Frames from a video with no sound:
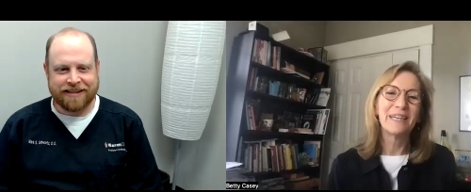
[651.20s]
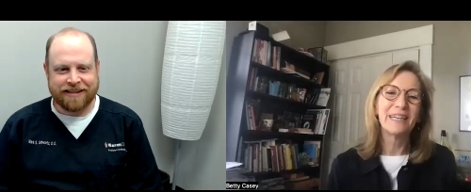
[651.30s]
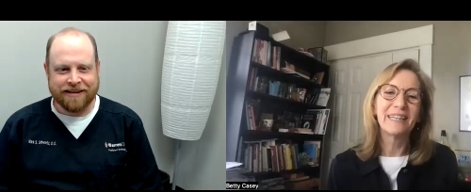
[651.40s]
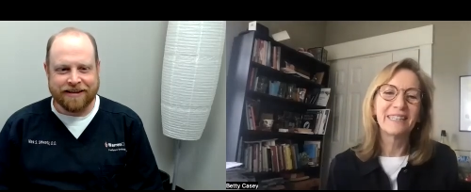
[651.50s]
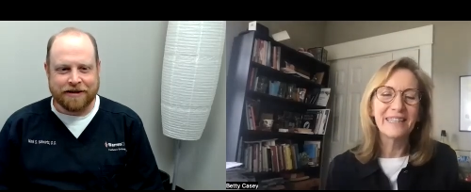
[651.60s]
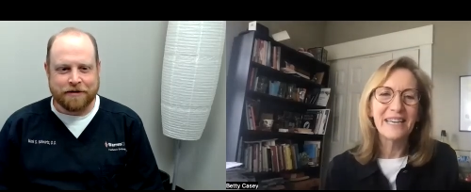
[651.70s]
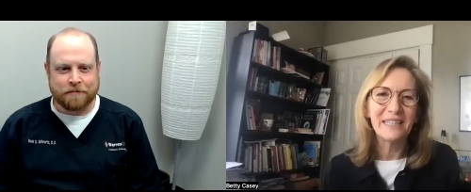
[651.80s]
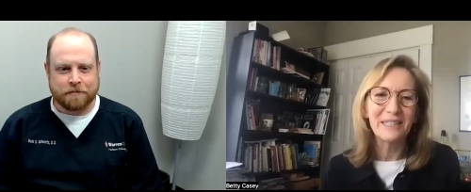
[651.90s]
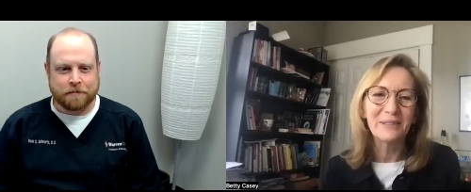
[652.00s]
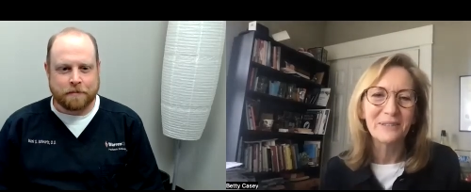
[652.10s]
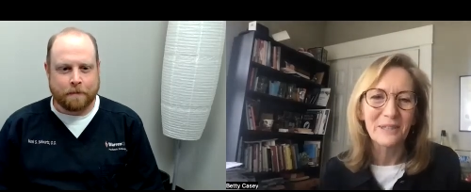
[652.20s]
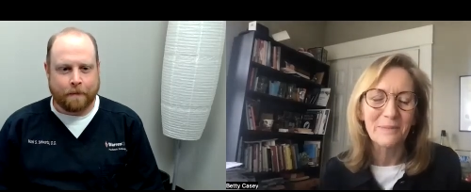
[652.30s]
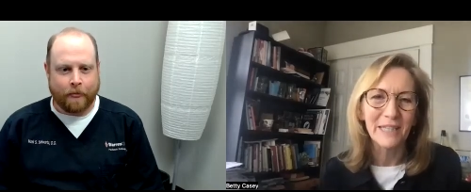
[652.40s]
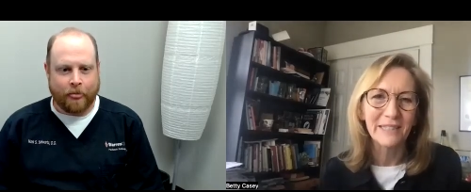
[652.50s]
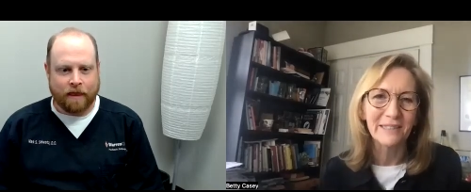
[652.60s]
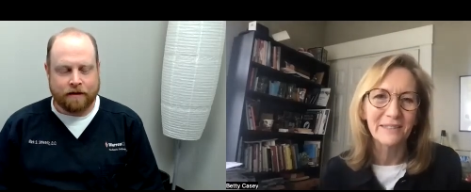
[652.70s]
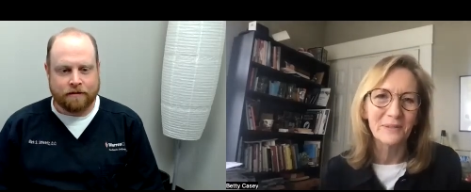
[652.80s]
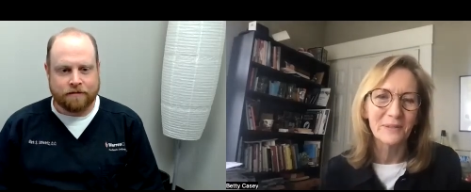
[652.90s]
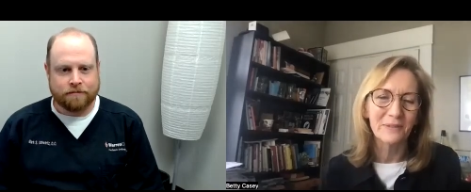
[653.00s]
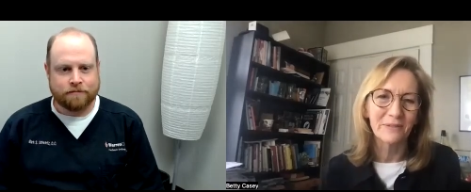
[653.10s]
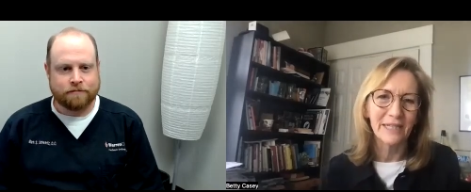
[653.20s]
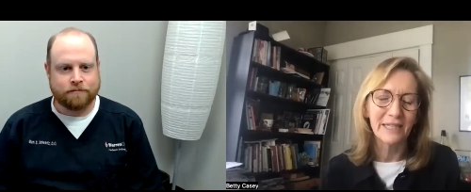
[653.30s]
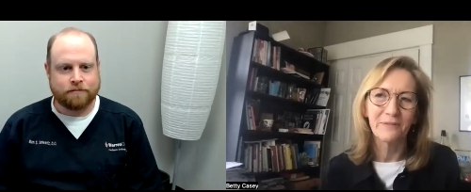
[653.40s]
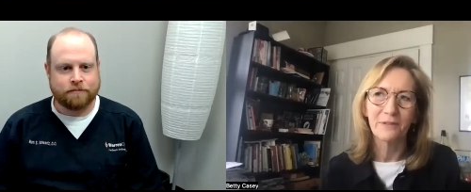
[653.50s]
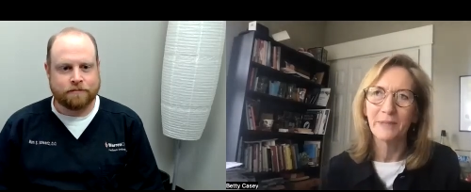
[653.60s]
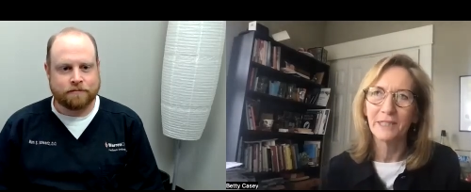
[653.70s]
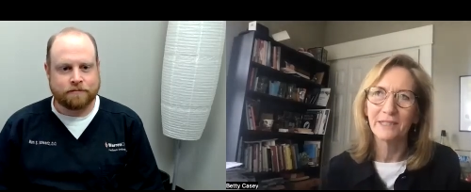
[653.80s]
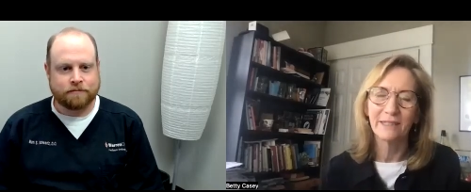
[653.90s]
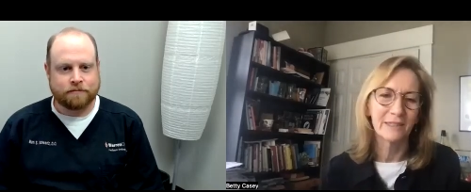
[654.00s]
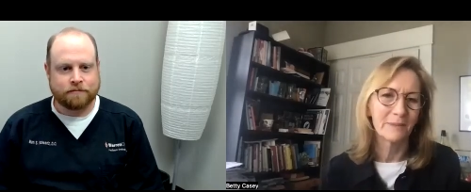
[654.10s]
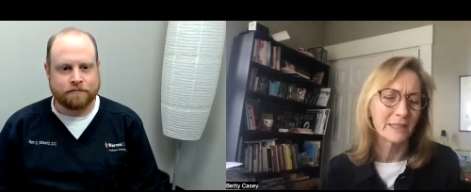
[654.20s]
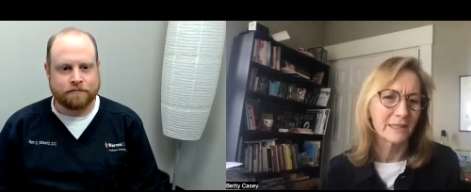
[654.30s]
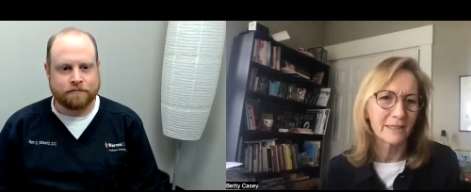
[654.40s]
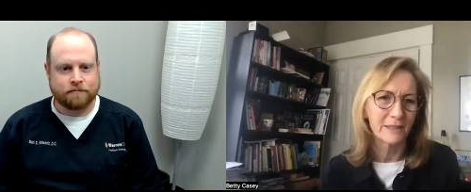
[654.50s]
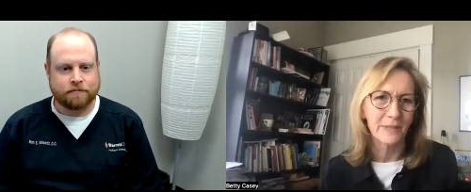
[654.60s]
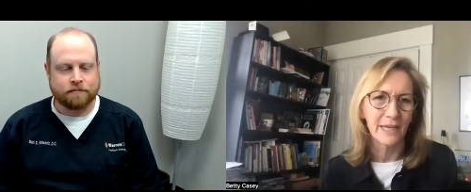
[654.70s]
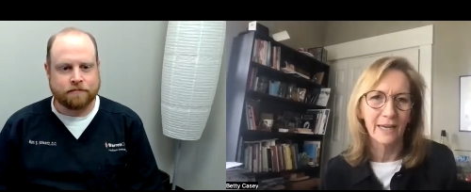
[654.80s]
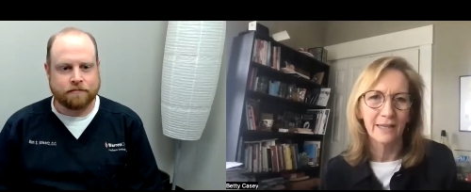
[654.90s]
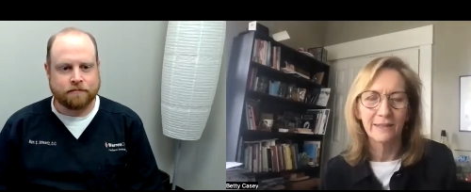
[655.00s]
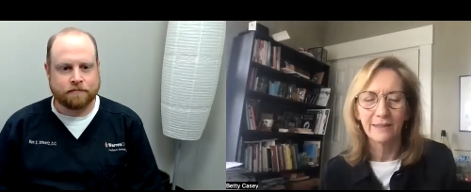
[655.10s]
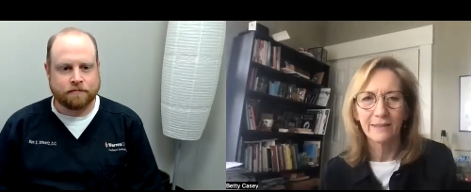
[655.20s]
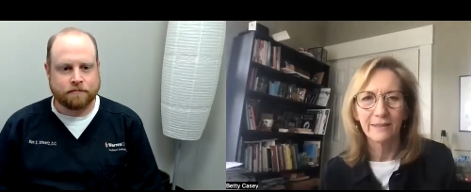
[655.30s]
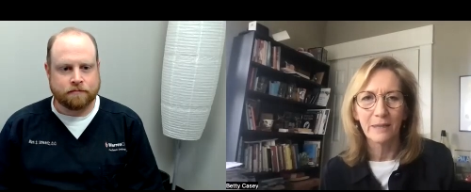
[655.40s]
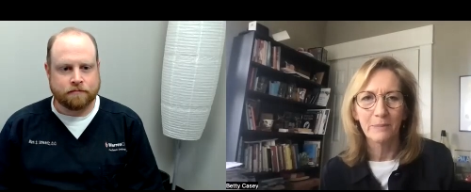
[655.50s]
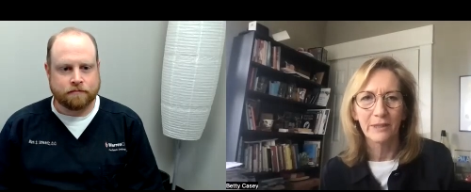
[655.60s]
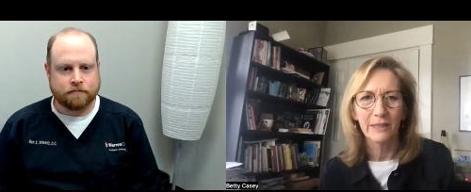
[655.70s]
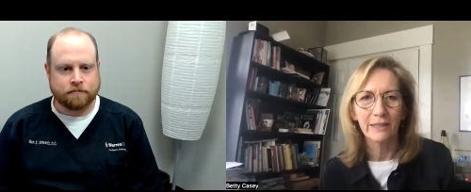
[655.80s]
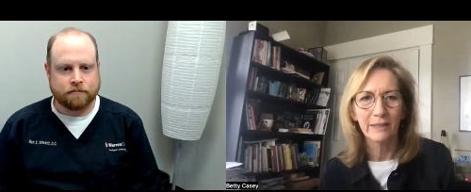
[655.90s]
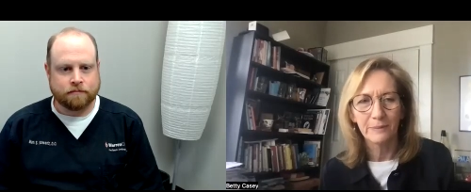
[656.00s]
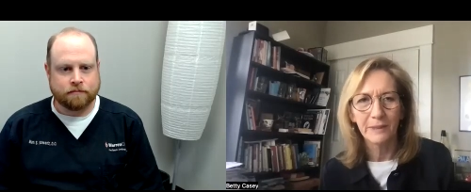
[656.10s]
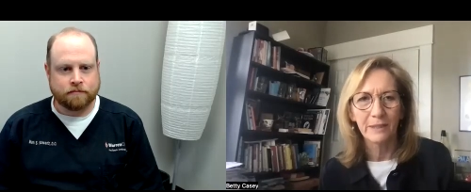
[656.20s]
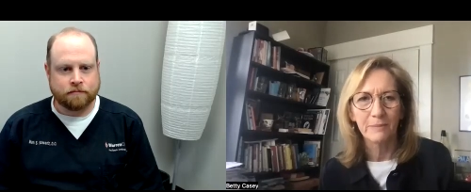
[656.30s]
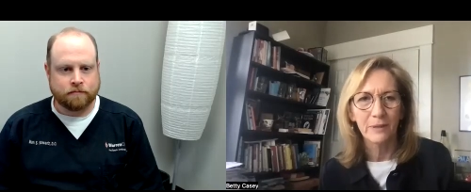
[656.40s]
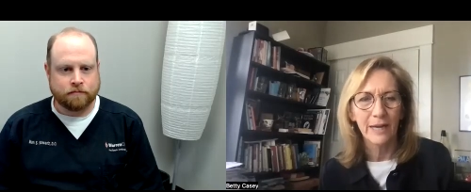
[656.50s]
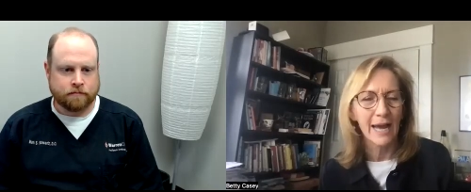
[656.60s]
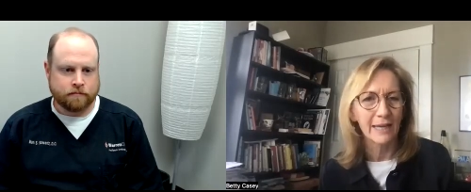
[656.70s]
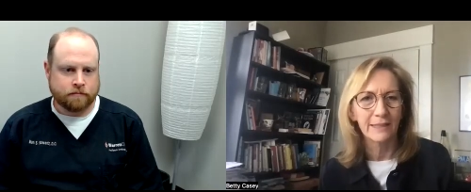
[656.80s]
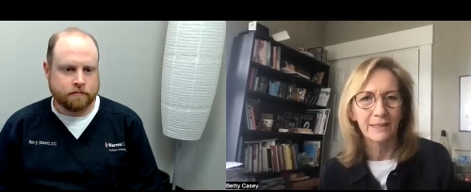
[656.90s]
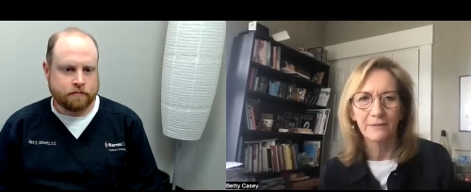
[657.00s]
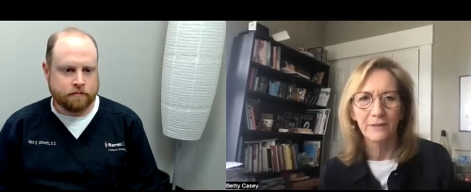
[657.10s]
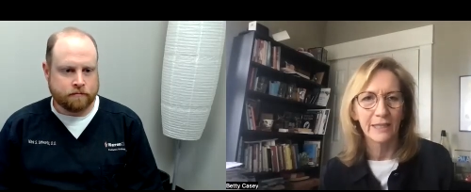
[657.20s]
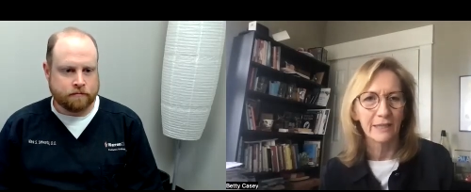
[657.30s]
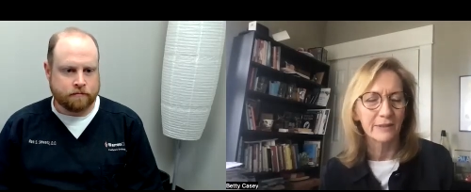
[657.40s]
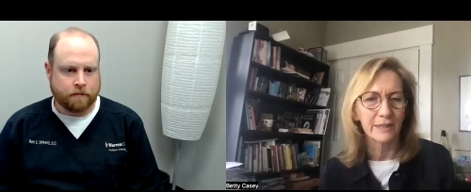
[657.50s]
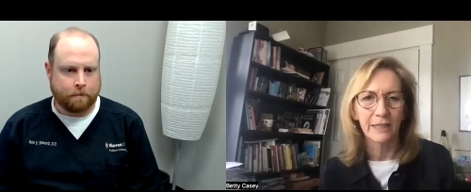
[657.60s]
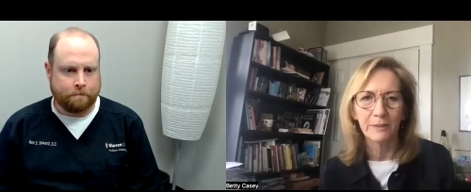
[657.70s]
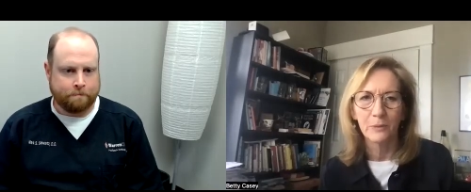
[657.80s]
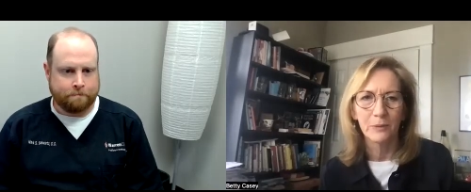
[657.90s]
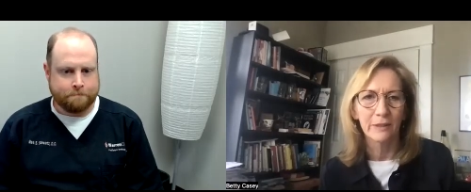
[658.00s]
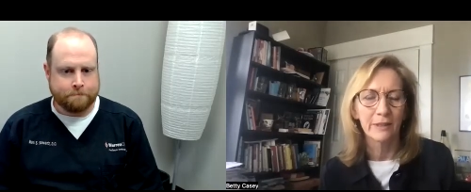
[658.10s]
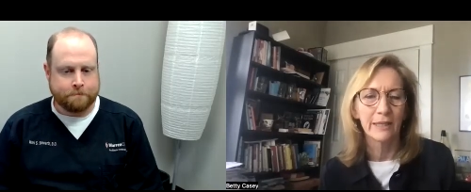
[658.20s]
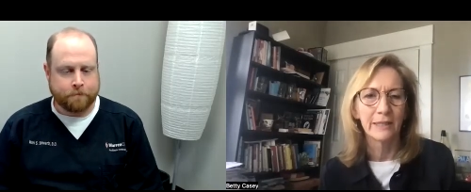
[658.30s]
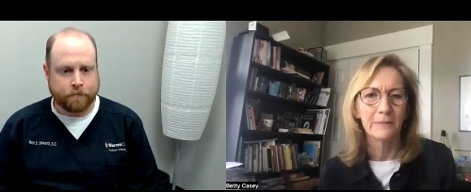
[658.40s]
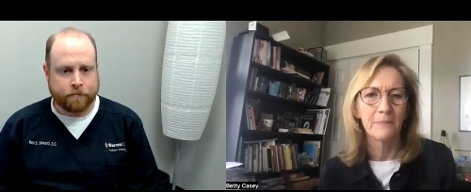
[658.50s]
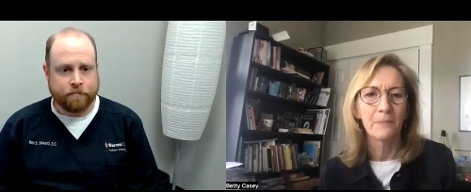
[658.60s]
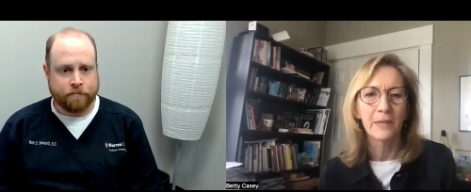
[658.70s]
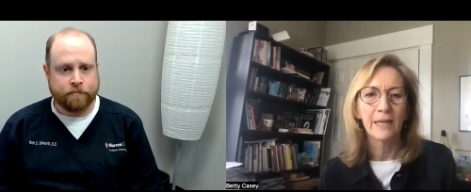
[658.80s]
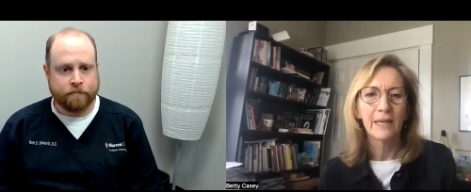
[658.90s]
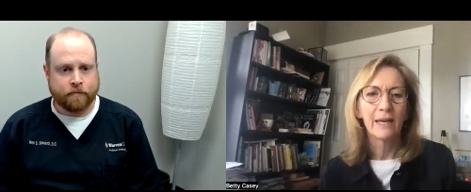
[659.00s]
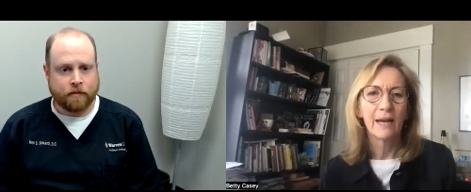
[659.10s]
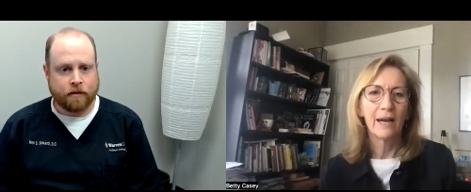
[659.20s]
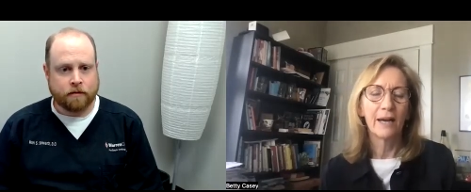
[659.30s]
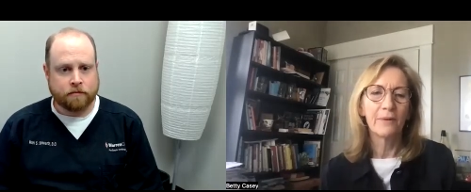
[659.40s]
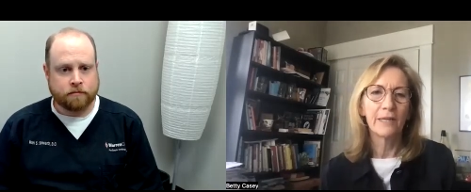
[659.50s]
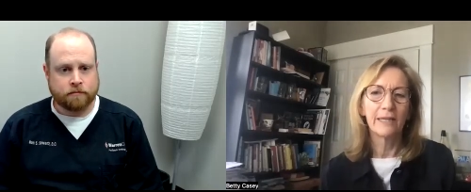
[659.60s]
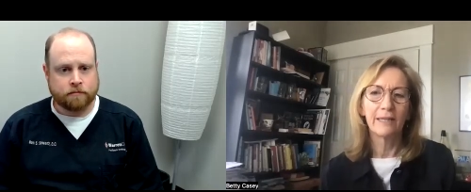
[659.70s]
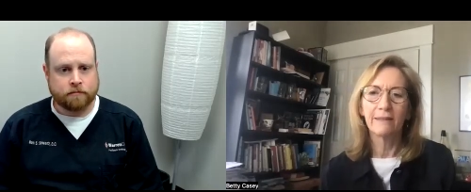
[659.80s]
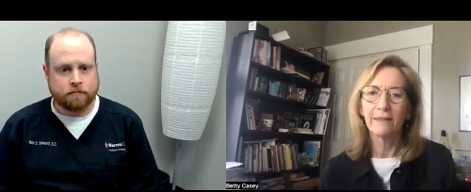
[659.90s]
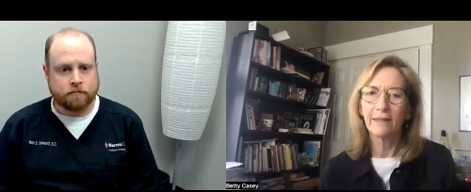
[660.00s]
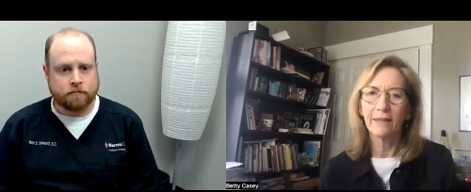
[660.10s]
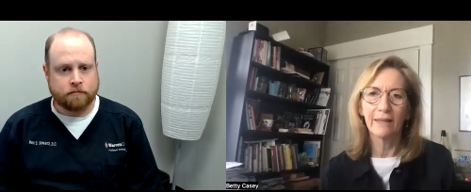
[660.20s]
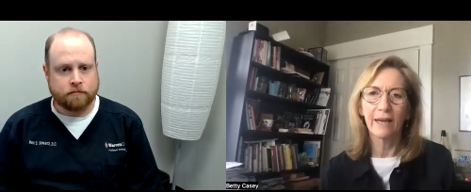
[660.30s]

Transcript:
Speaker 1: but uh, thank you so much. This was great information, especially as we head into the summer and kids become more active and outside more. Um, I want to, uh,